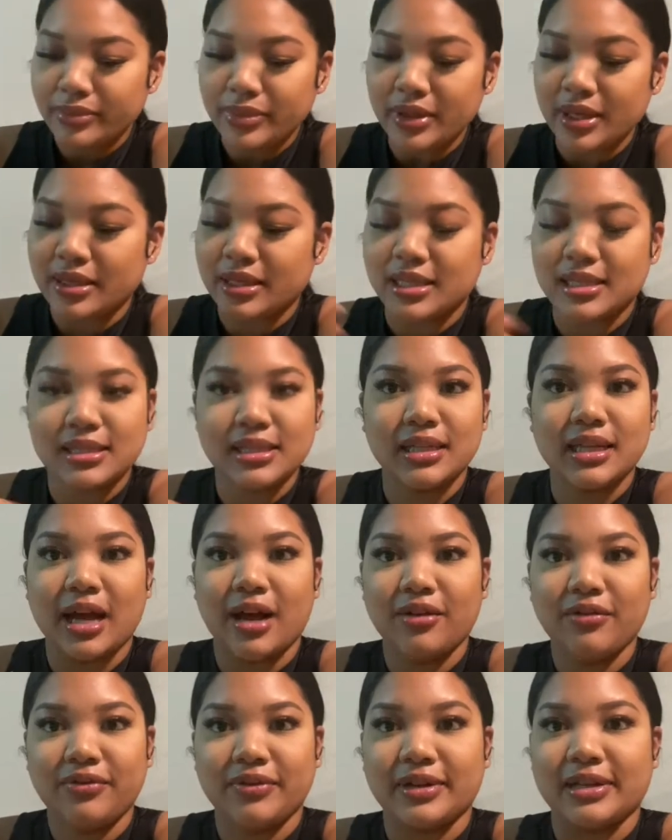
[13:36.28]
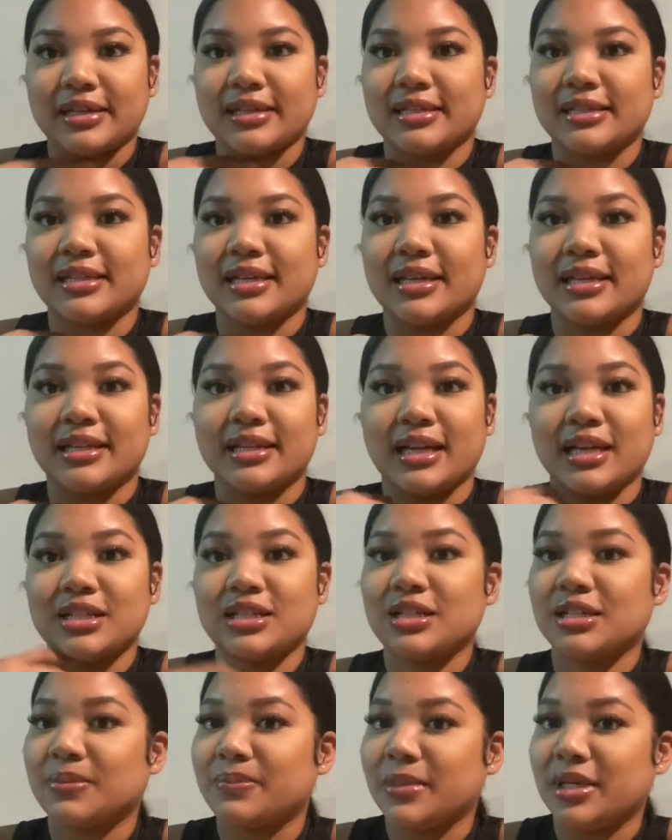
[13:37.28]
these little outfits. And that's
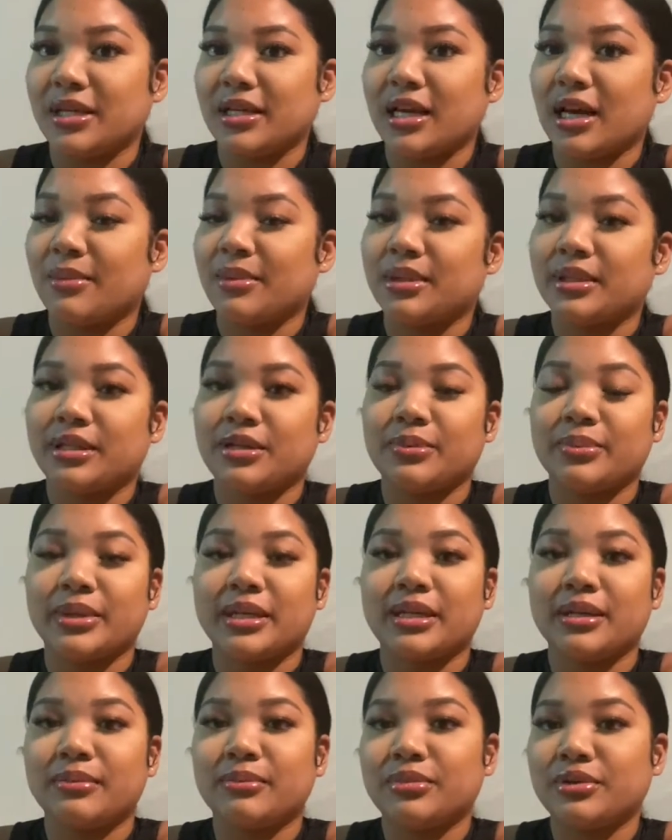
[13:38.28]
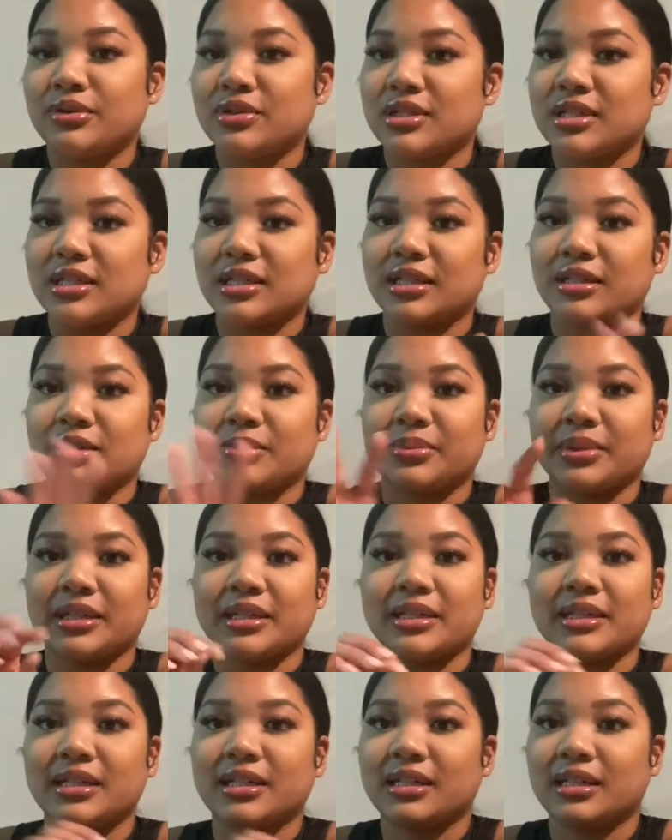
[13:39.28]
just me. I'm a little bit bougie, a little
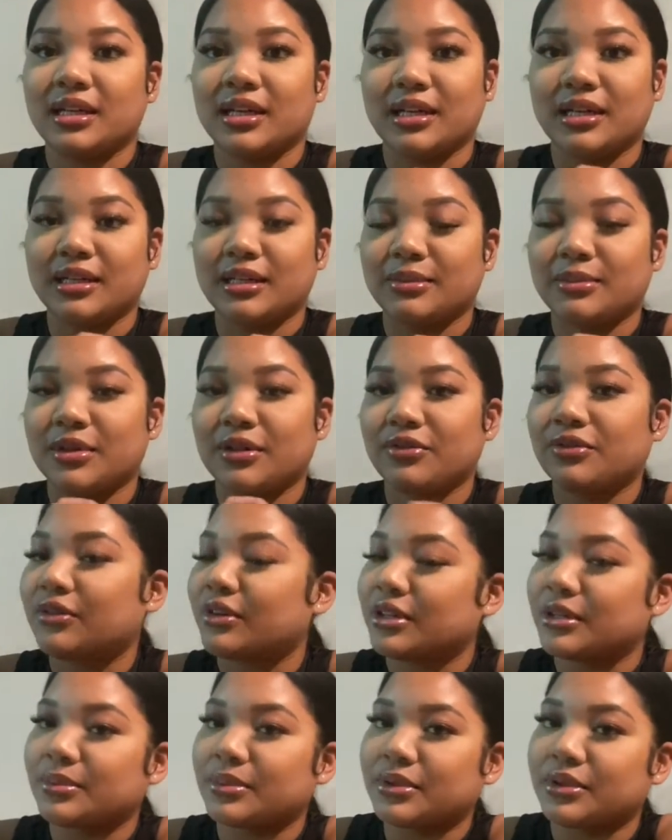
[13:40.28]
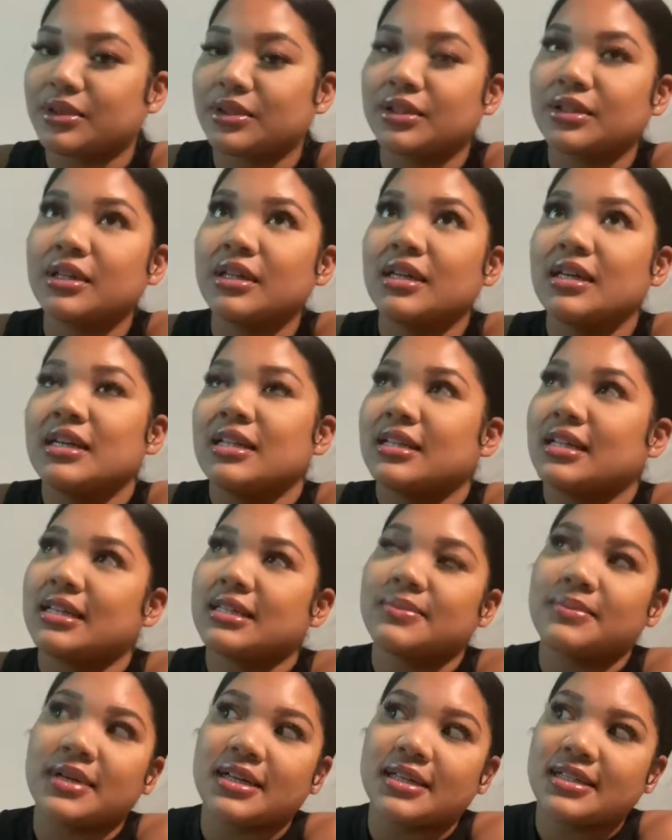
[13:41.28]
bit affordable. That's
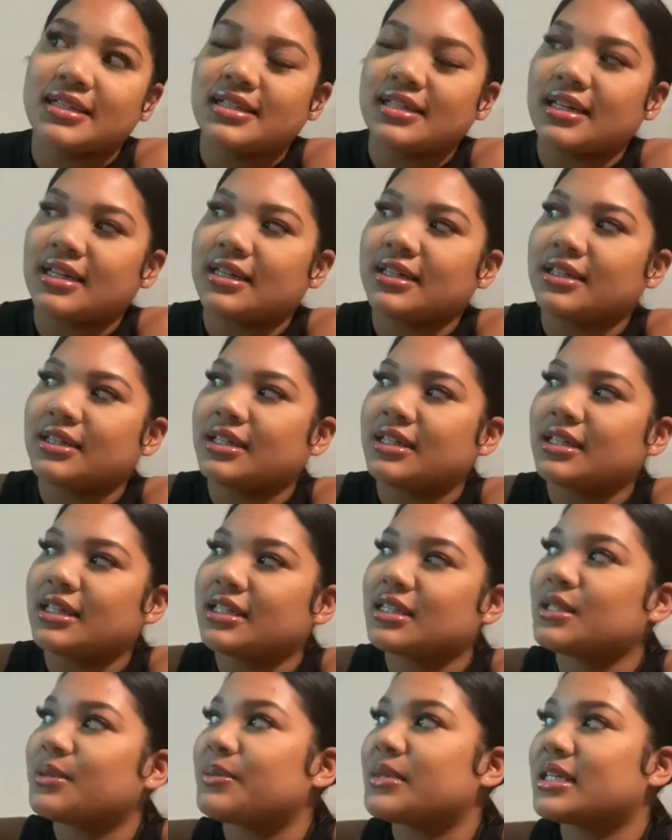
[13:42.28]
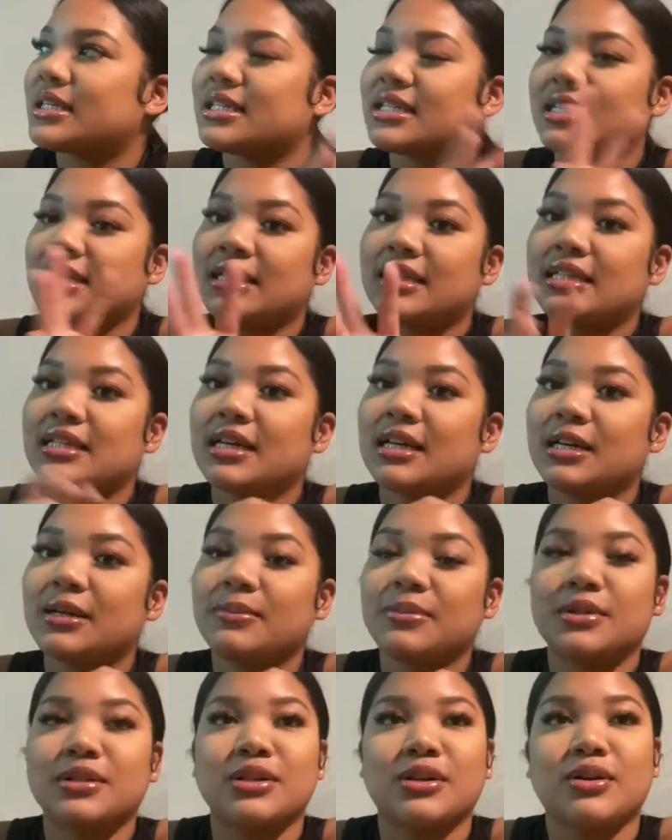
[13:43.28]
my style. I like to mix things
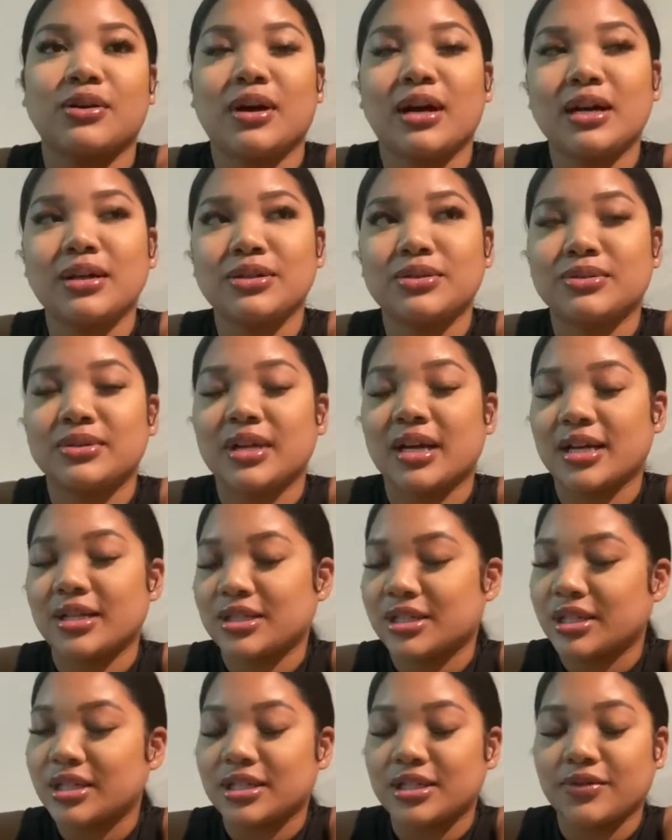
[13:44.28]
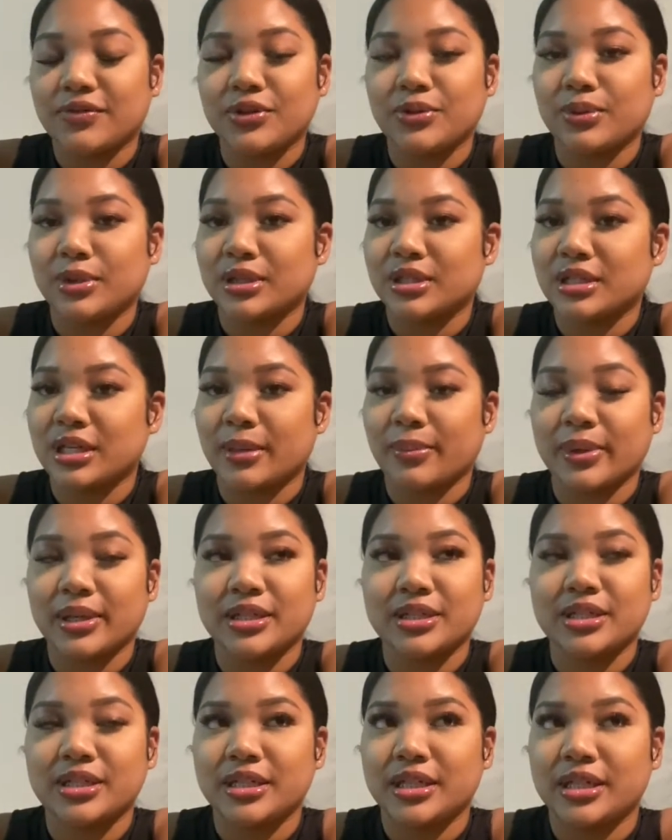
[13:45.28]
up. So I do not judge if you wanna shop at
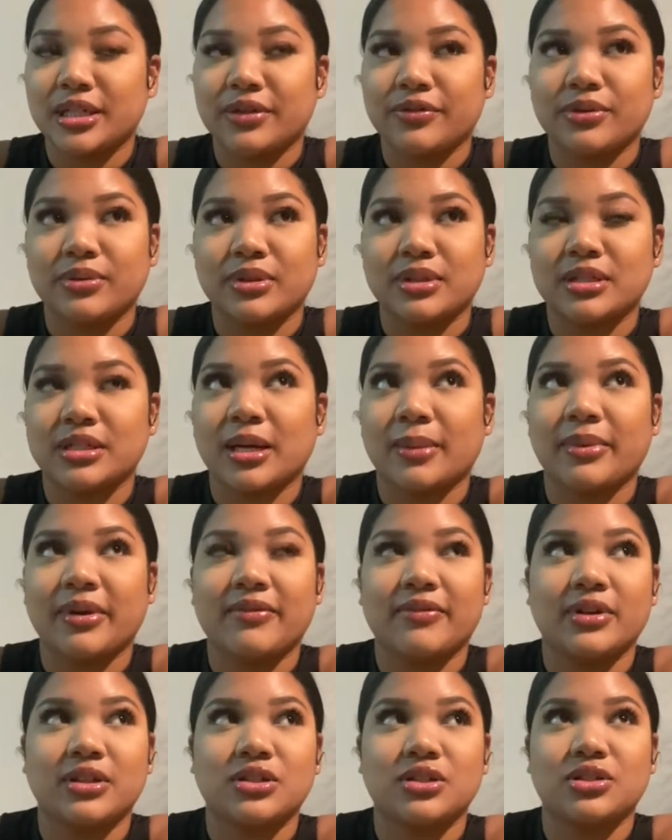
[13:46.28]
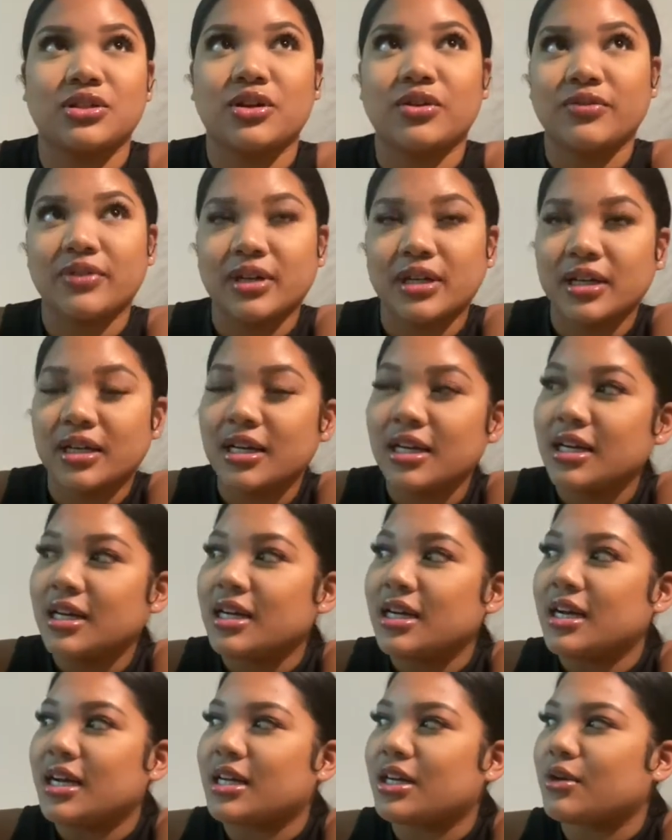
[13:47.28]
Shein, if you wanna shop at Fashion Nova.
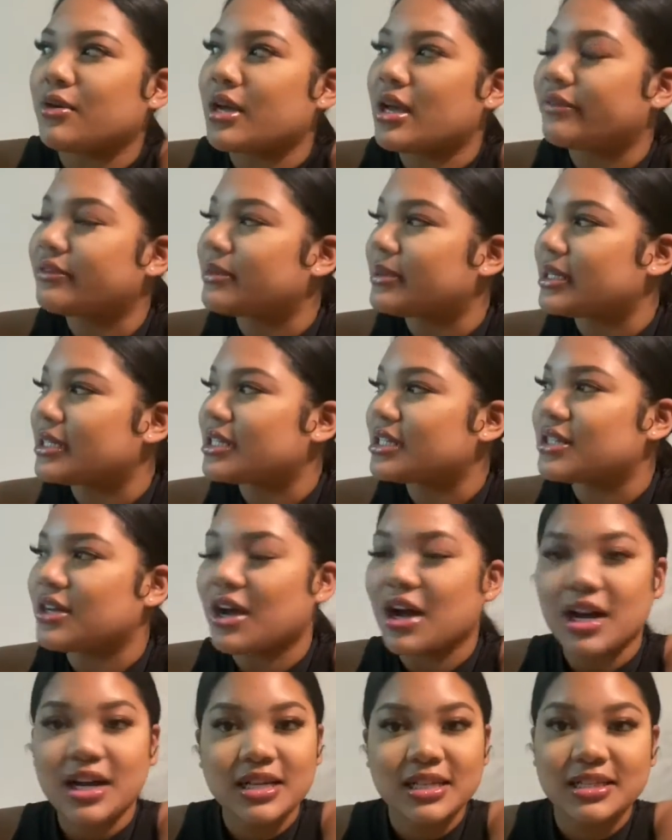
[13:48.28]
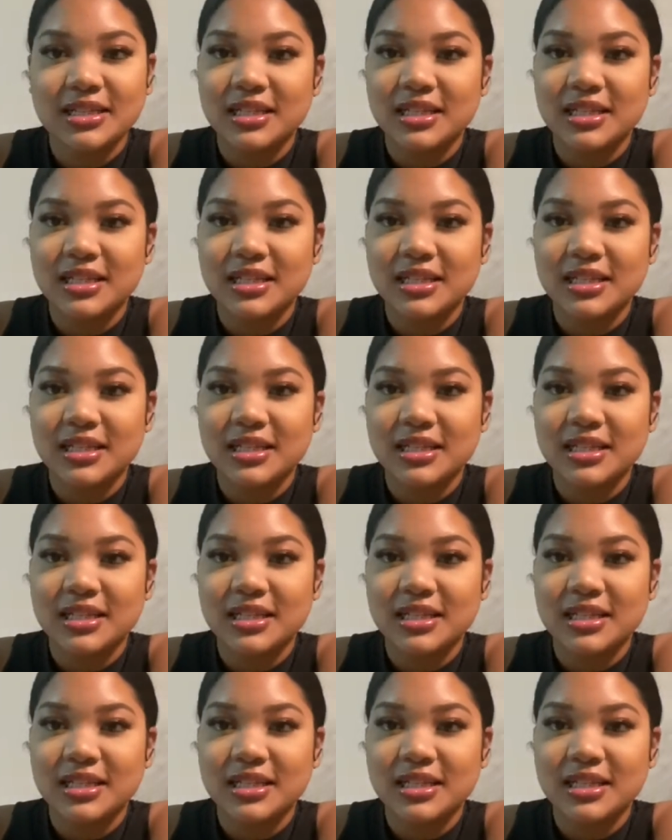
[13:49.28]
I know everybody talks